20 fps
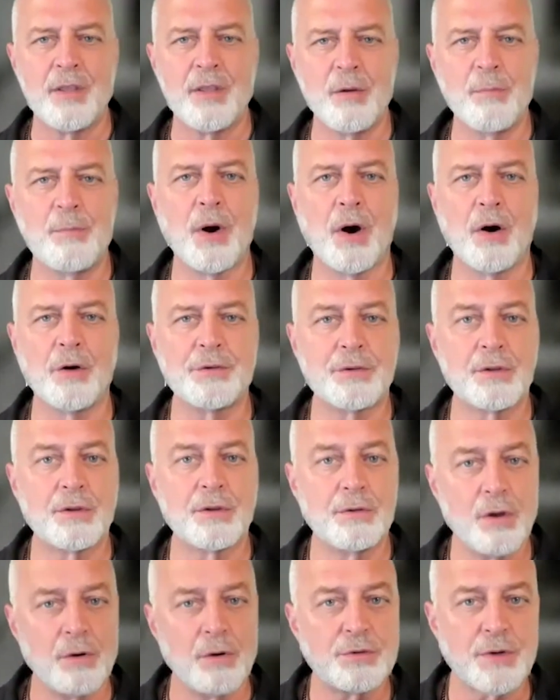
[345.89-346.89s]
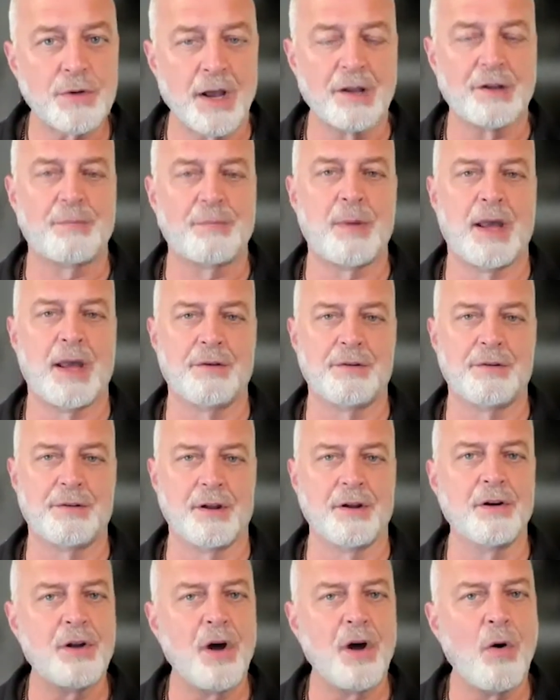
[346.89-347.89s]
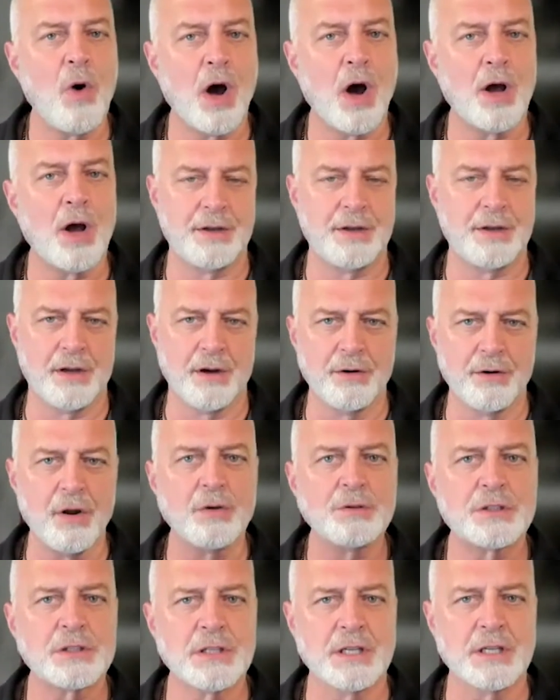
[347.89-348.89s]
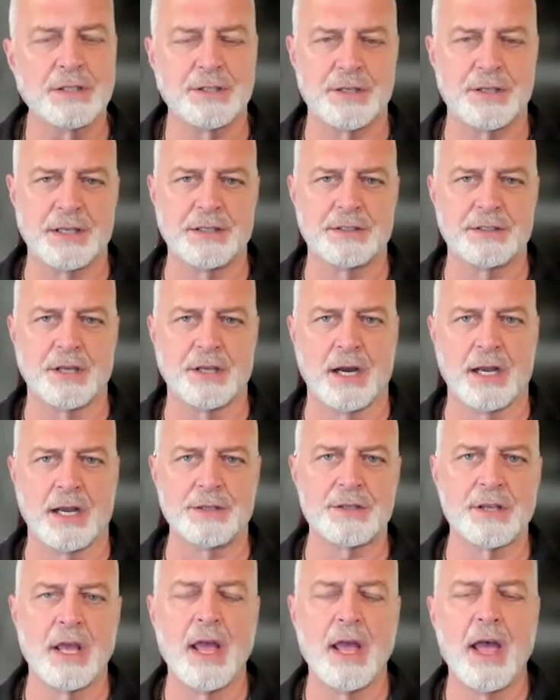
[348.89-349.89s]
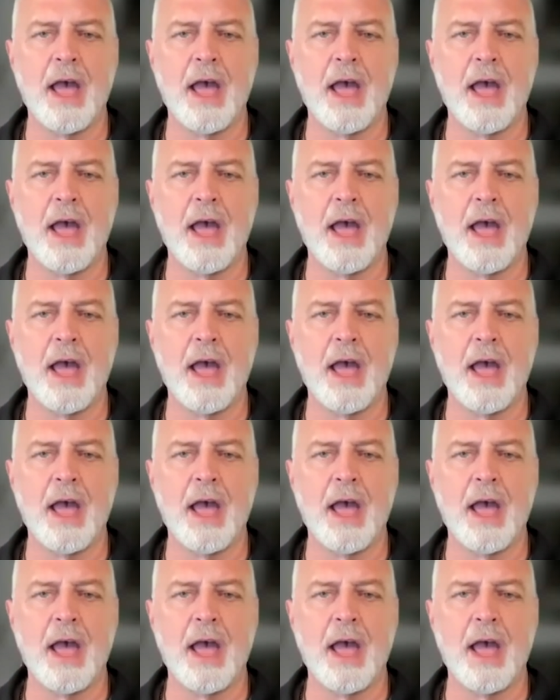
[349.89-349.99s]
You post no trespassing or no hunting or no soliciting signs.